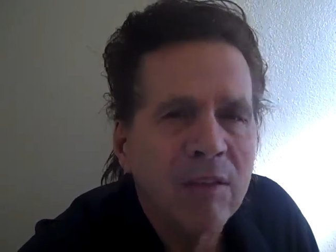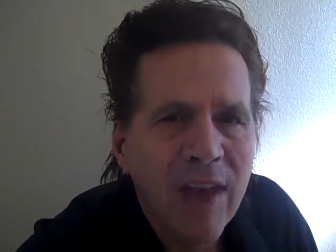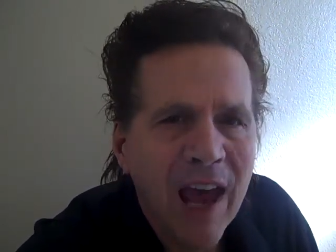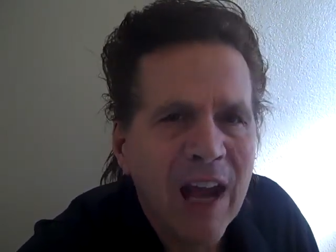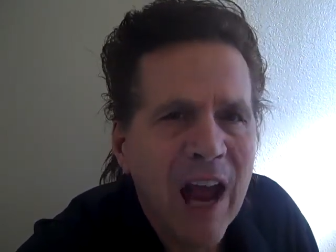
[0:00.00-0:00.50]

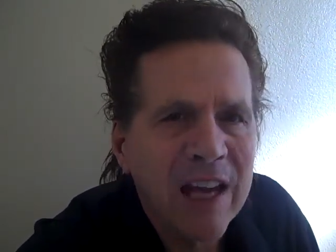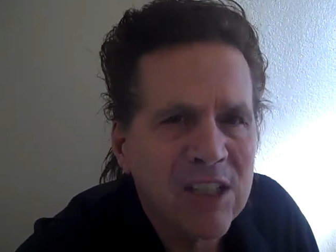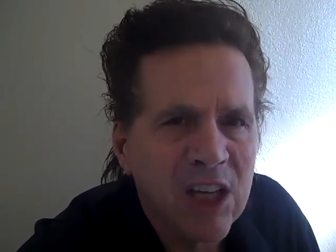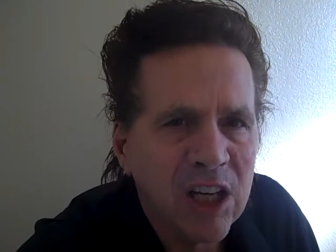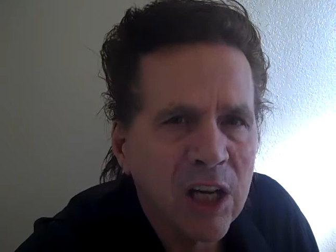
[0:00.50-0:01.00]
that
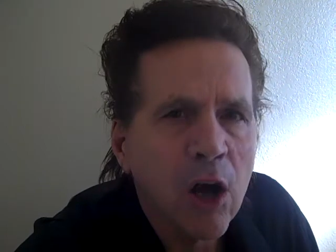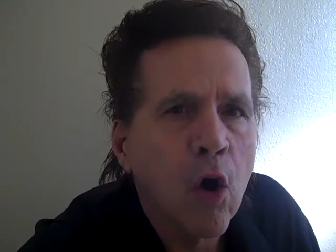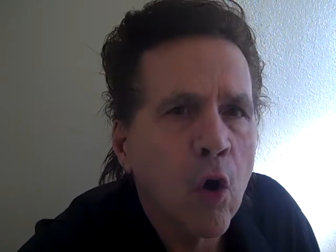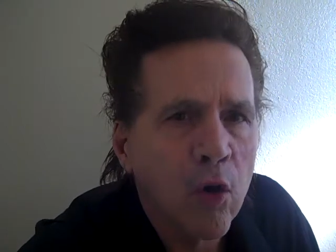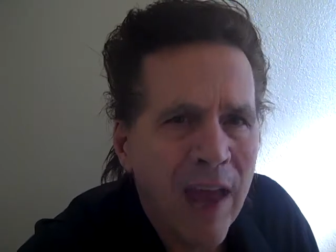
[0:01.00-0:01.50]

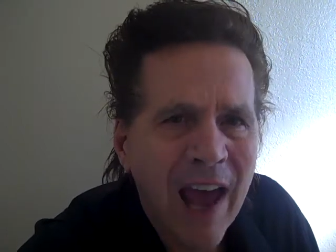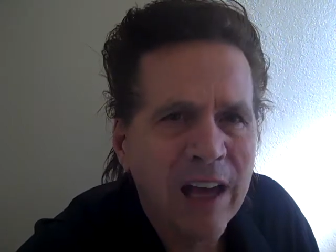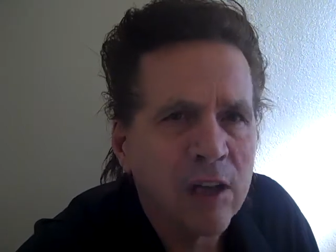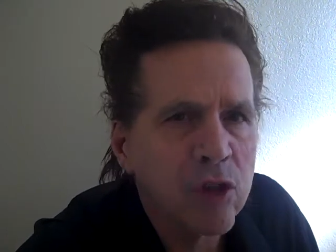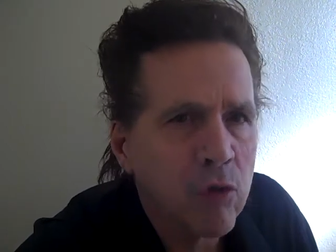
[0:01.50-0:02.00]
idea, or
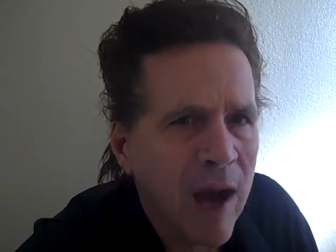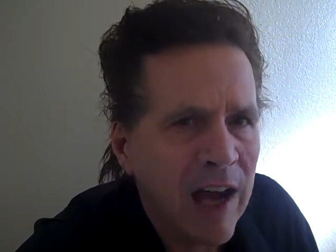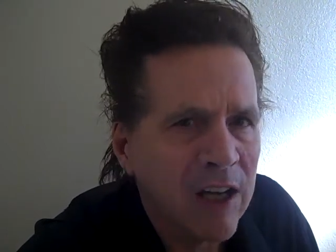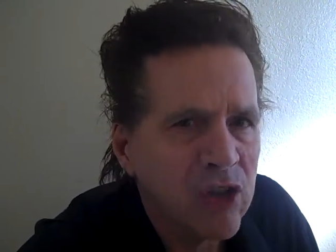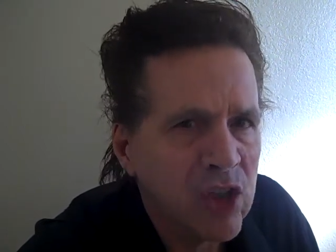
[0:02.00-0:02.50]
that
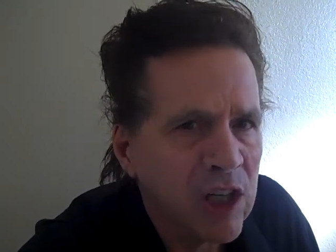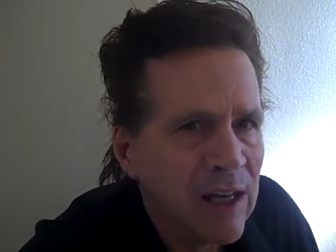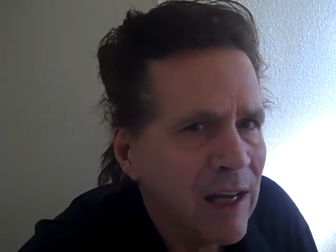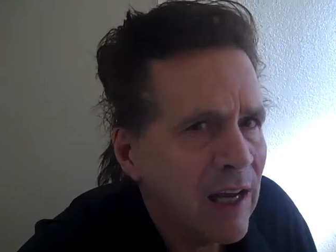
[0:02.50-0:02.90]
strategy.